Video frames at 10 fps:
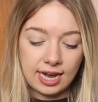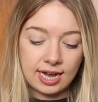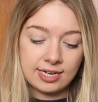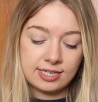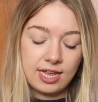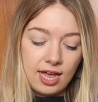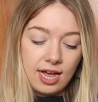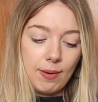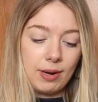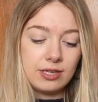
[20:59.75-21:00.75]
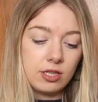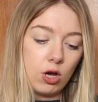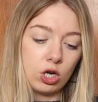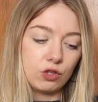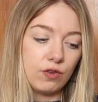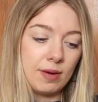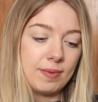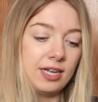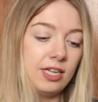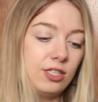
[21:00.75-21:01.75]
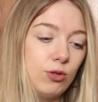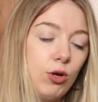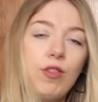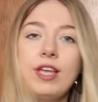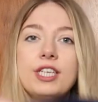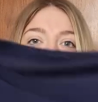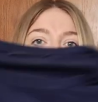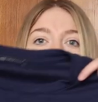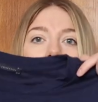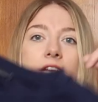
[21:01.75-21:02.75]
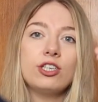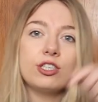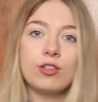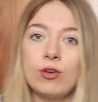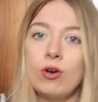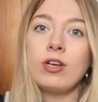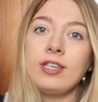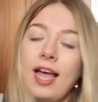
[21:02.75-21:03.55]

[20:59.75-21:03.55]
And I went into the Oxfam and I saw this one. And I just thought,